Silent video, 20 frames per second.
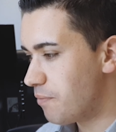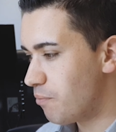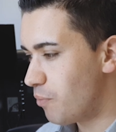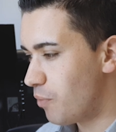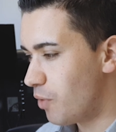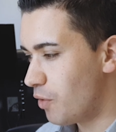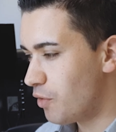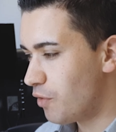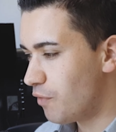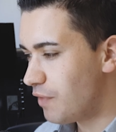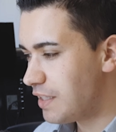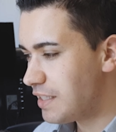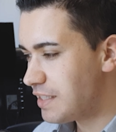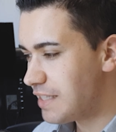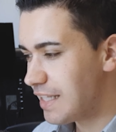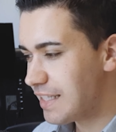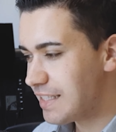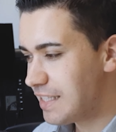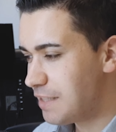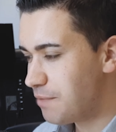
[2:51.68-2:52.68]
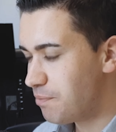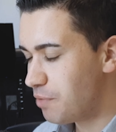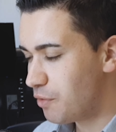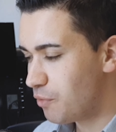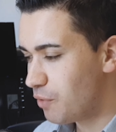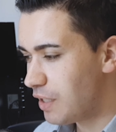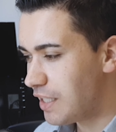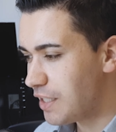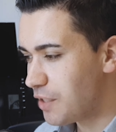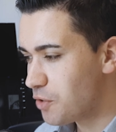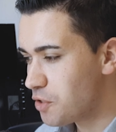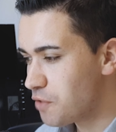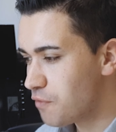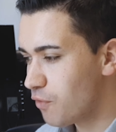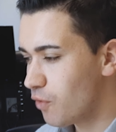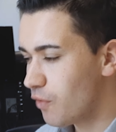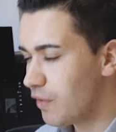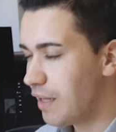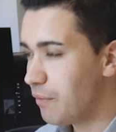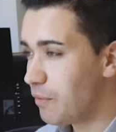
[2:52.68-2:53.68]
both of these things have been really
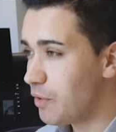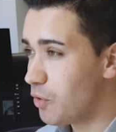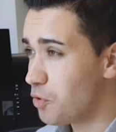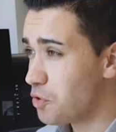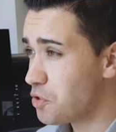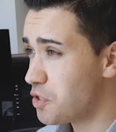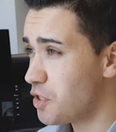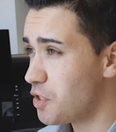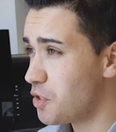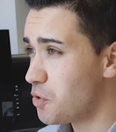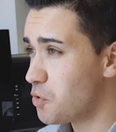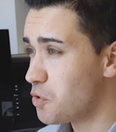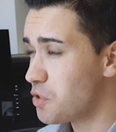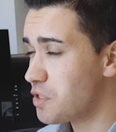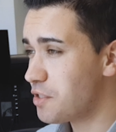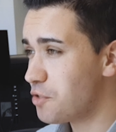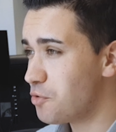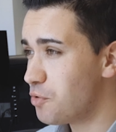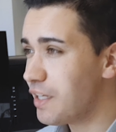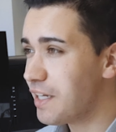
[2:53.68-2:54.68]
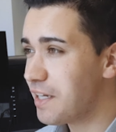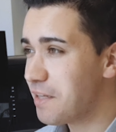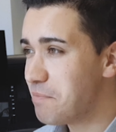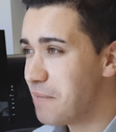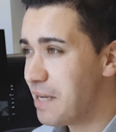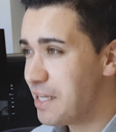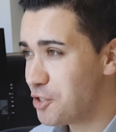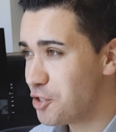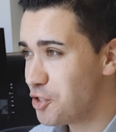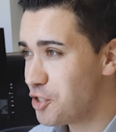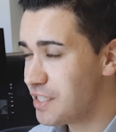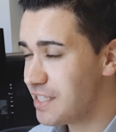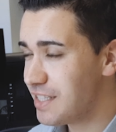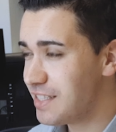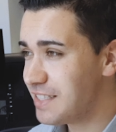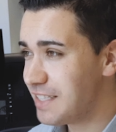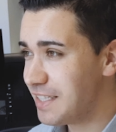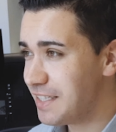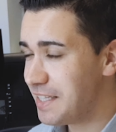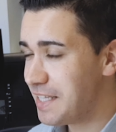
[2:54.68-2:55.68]
useful. Then we also use triggered messages
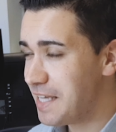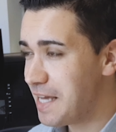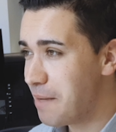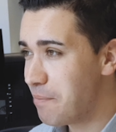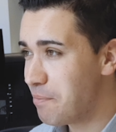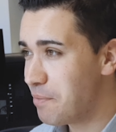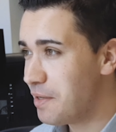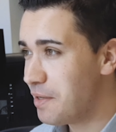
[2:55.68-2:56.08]
inside the app.